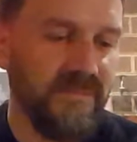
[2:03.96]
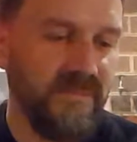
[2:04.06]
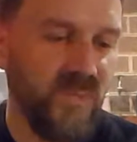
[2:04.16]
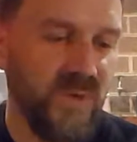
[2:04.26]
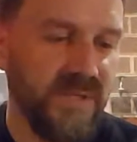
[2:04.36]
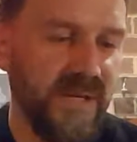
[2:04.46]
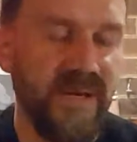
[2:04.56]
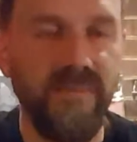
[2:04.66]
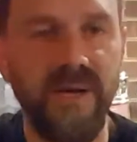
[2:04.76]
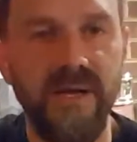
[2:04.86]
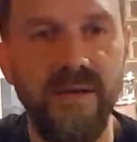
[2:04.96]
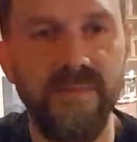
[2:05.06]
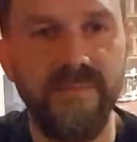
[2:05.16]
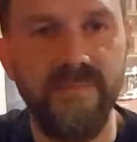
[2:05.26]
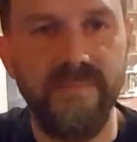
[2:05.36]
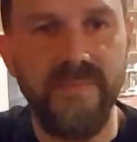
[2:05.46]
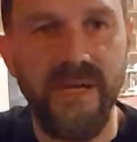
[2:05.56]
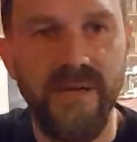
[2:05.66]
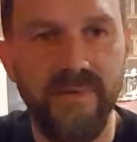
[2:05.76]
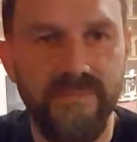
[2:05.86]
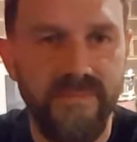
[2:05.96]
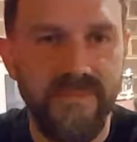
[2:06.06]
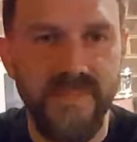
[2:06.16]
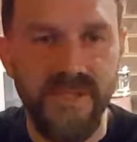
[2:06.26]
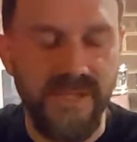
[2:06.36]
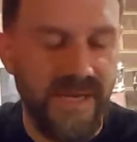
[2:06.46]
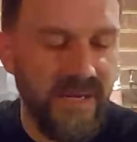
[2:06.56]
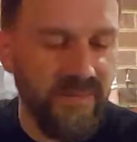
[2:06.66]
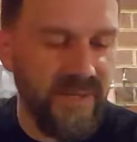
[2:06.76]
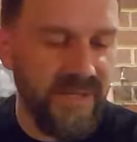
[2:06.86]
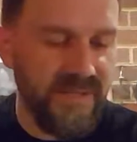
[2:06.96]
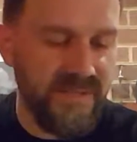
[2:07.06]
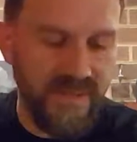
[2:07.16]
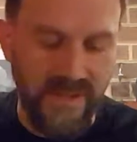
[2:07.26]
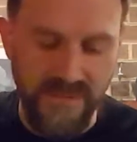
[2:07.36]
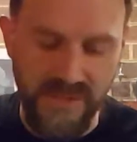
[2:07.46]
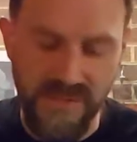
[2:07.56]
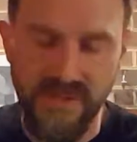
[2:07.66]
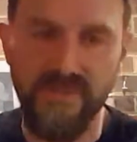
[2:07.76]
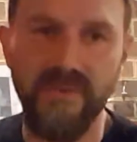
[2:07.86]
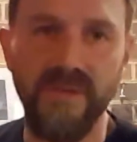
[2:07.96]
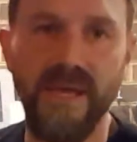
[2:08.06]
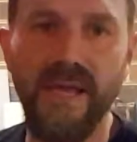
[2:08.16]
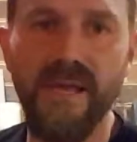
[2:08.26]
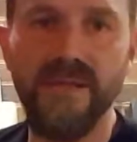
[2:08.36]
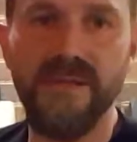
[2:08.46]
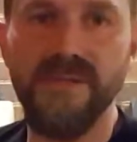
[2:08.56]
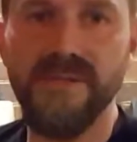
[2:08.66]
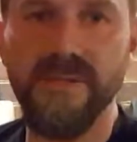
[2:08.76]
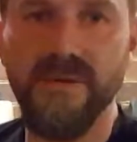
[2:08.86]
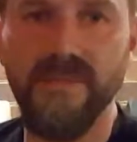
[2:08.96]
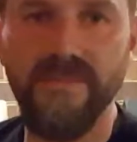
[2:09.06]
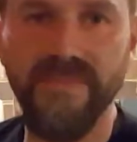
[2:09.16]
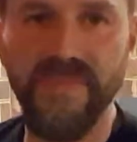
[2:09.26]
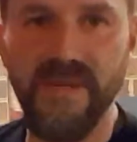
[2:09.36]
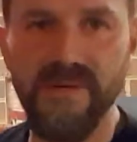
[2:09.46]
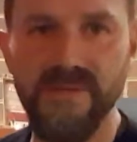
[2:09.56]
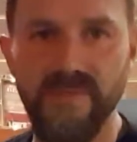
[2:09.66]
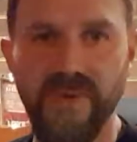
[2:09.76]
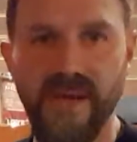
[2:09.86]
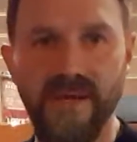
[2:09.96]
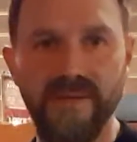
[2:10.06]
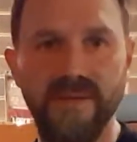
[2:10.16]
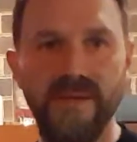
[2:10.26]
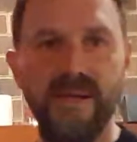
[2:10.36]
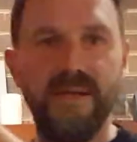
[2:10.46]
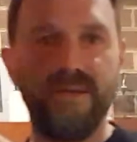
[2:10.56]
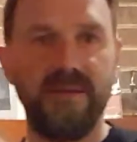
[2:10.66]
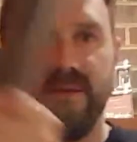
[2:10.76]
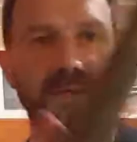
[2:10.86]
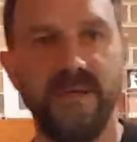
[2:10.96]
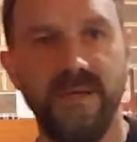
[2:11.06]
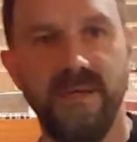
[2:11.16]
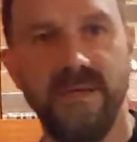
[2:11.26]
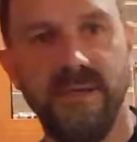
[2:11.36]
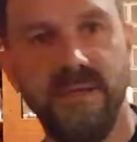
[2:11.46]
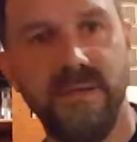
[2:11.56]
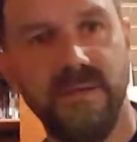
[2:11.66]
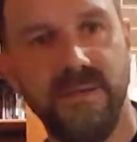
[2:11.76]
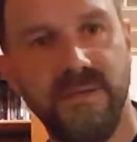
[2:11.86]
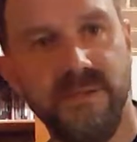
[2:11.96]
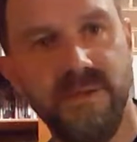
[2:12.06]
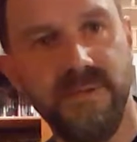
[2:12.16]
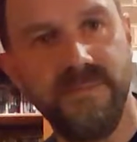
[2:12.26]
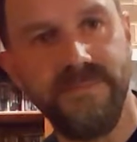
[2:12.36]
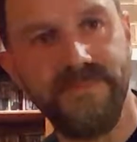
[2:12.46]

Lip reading: was kind of my design piece that I was using for that. And so there's the back of the neck and the guitar.